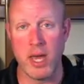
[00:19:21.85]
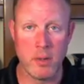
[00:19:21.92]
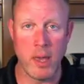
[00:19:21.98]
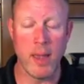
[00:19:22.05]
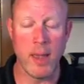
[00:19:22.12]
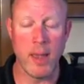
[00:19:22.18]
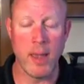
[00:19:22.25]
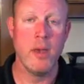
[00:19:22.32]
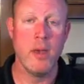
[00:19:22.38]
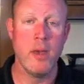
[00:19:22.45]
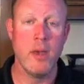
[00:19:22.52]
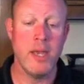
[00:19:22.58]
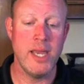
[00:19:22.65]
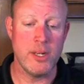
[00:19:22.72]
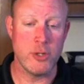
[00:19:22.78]
Okay,
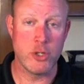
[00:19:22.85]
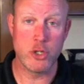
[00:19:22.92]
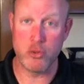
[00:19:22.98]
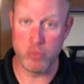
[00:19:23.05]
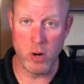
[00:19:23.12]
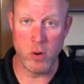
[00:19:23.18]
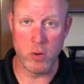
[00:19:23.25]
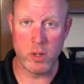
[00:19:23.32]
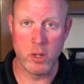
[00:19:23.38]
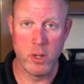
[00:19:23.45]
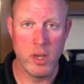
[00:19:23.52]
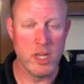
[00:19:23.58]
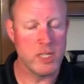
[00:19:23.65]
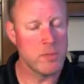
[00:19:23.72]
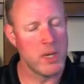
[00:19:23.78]
heat stroke
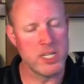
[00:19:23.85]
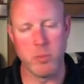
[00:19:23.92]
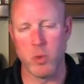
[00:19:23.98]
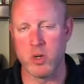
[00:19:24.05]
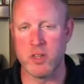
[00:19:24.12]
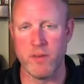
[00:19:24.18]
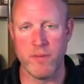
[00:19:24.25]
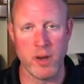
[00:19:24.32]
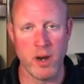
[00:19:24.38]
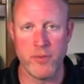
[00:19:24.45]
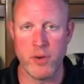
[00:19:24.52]
is much more severe.